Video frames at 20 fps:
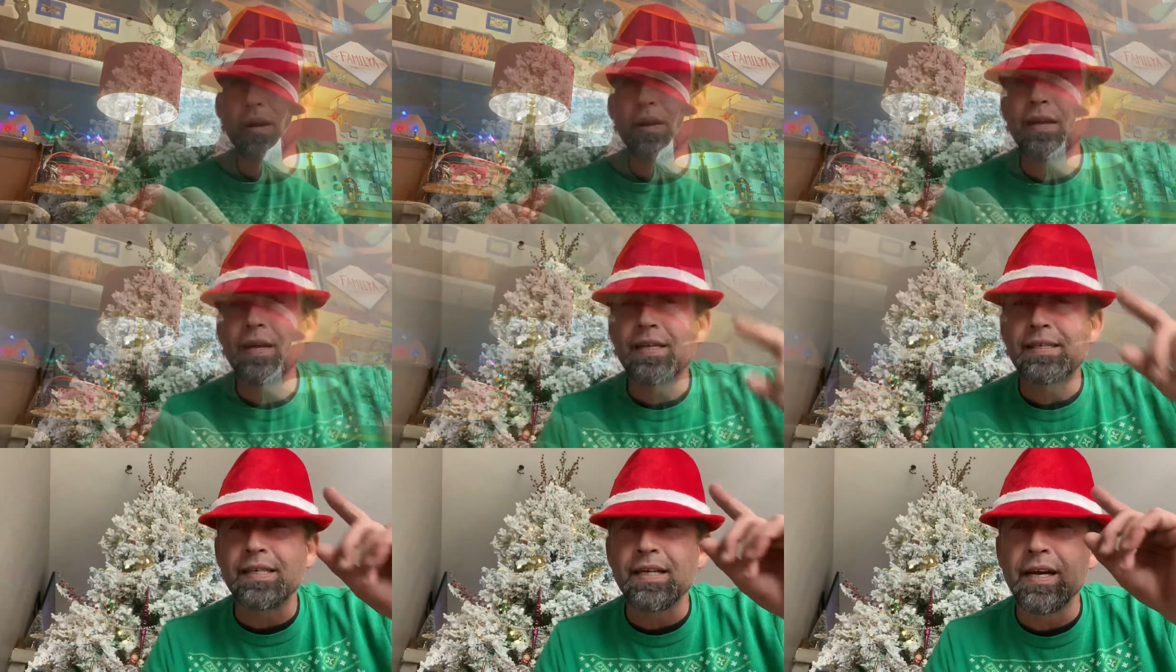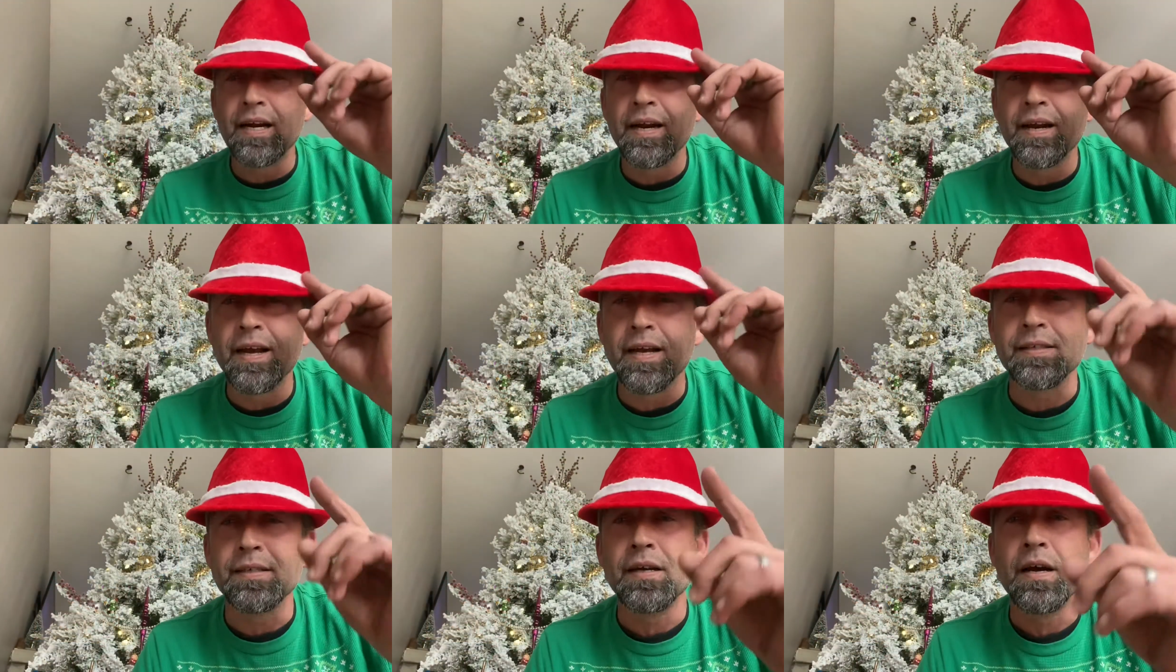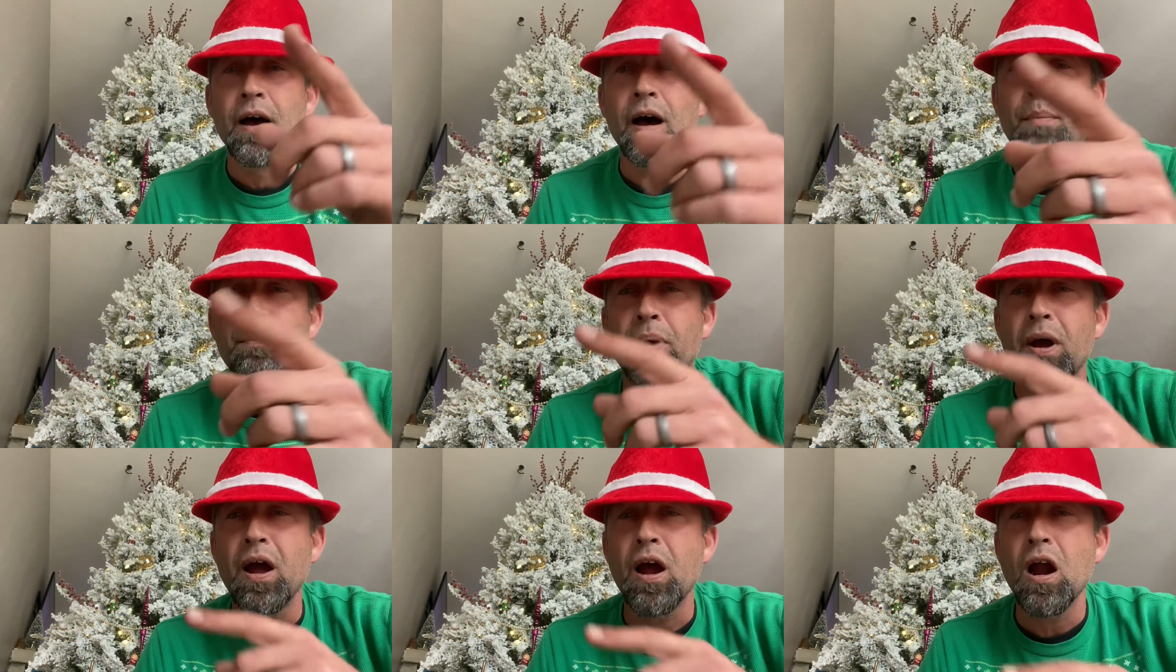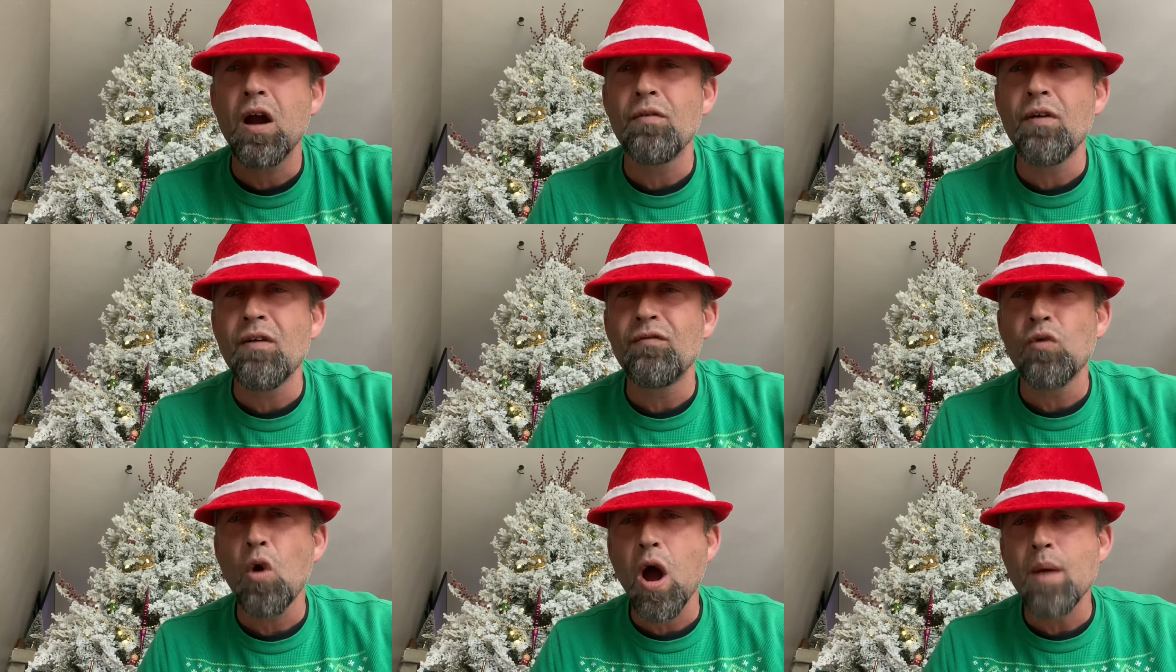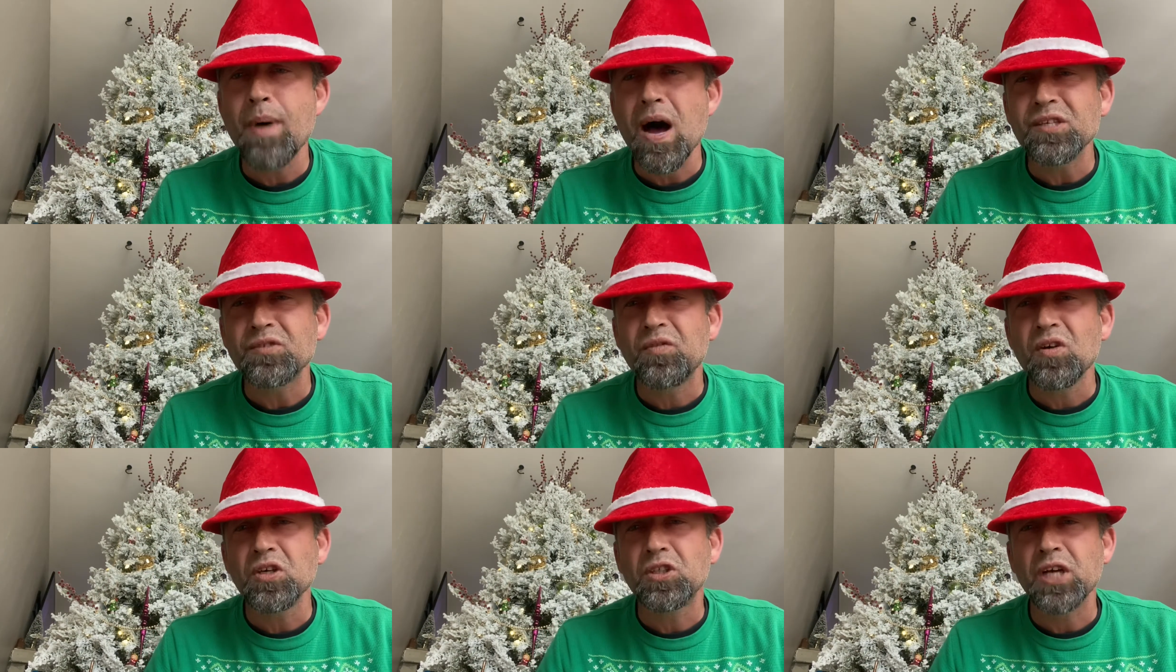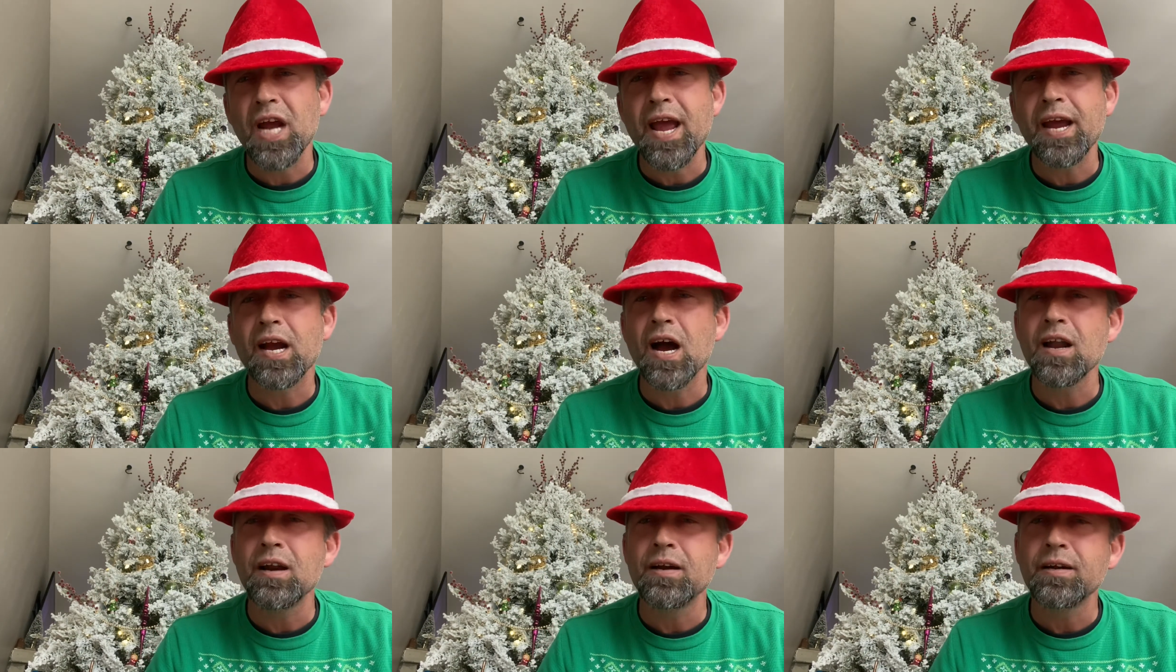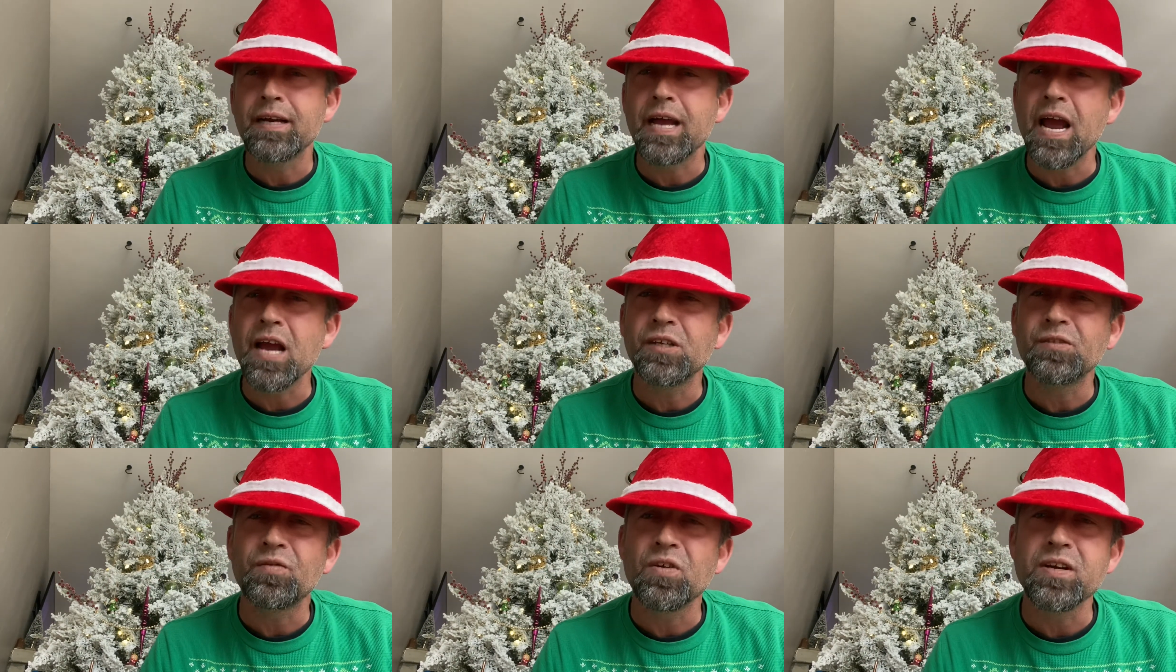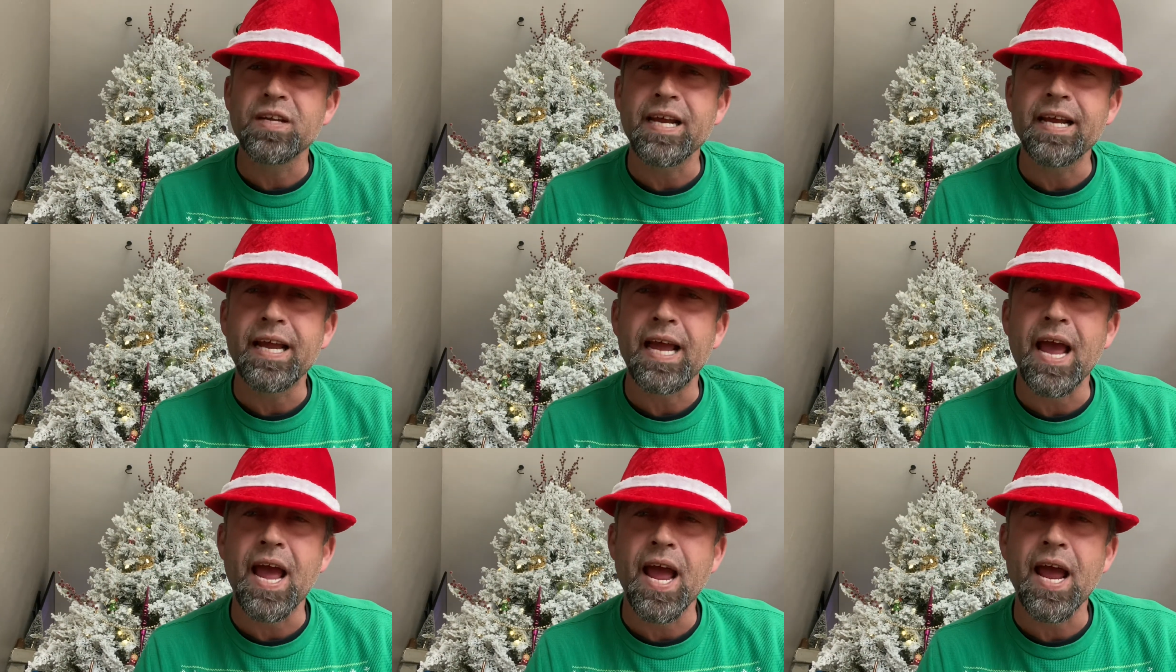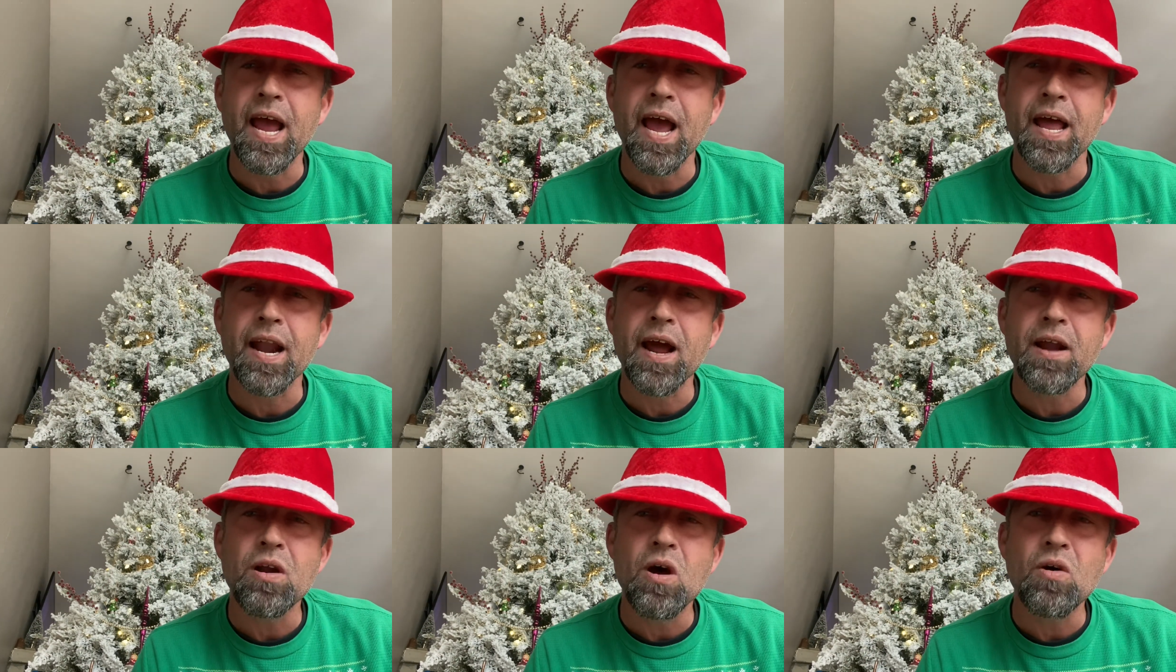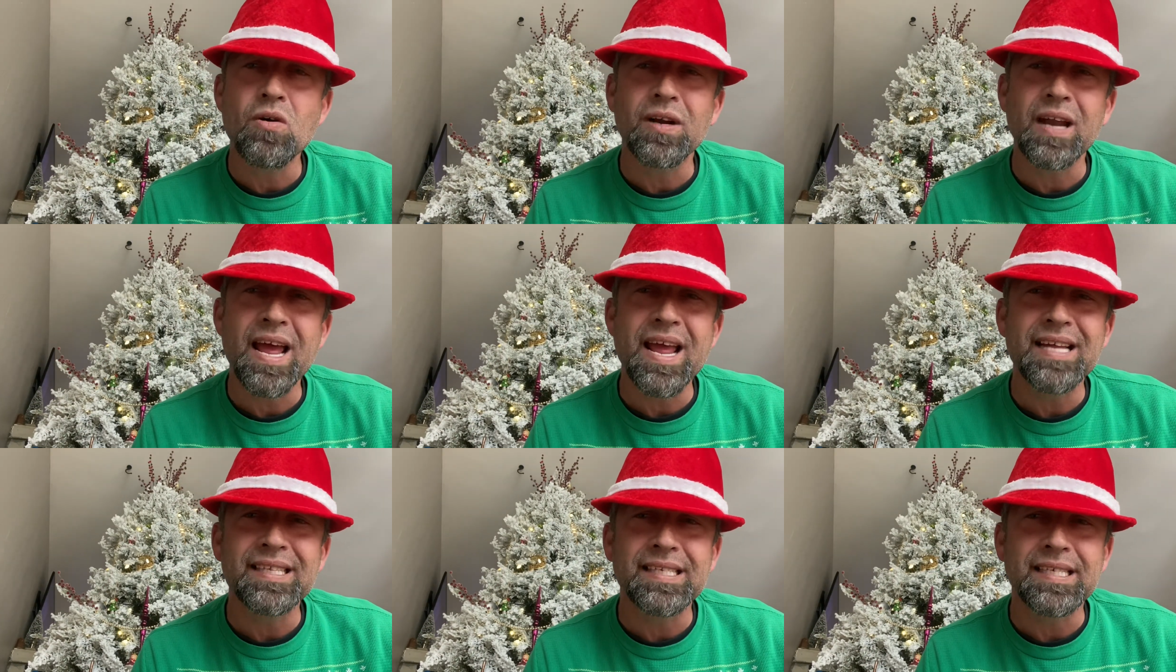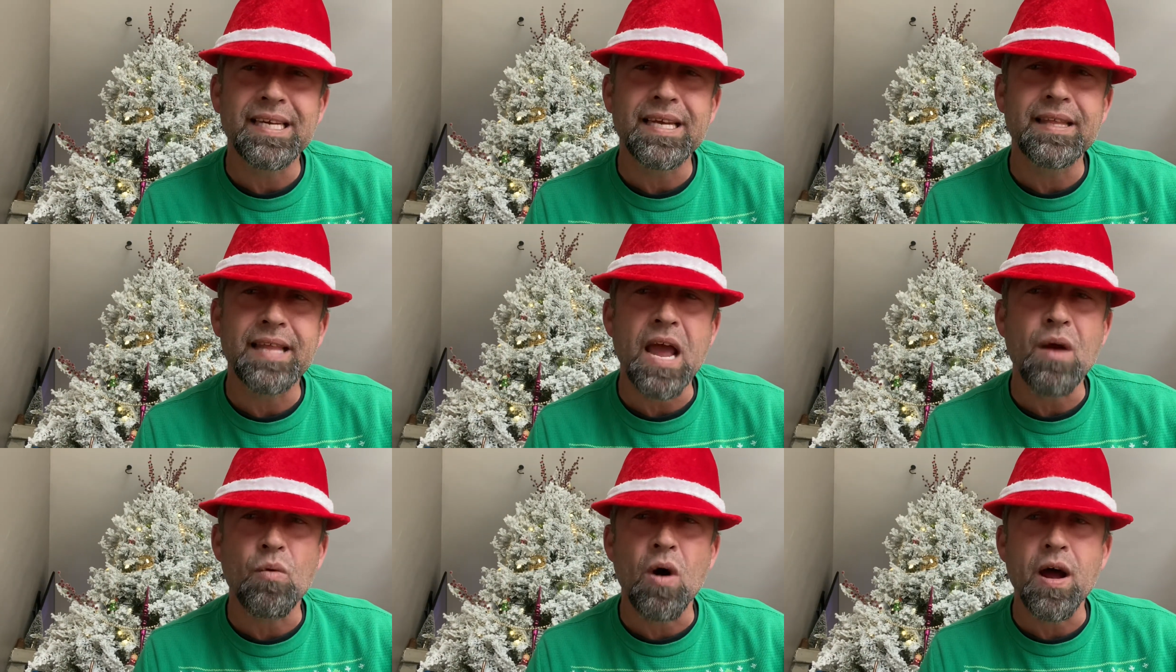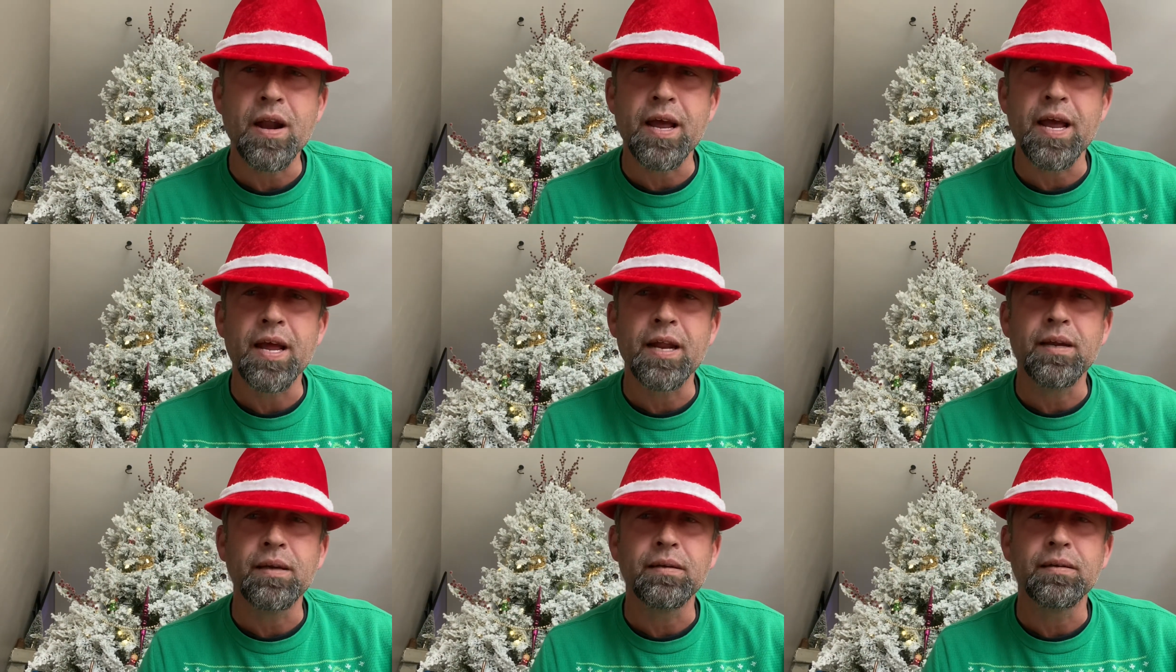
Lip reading: Listen to this. A pair of Roybots for J, colored Kates for DK, and I know Clay and Sid, they want in.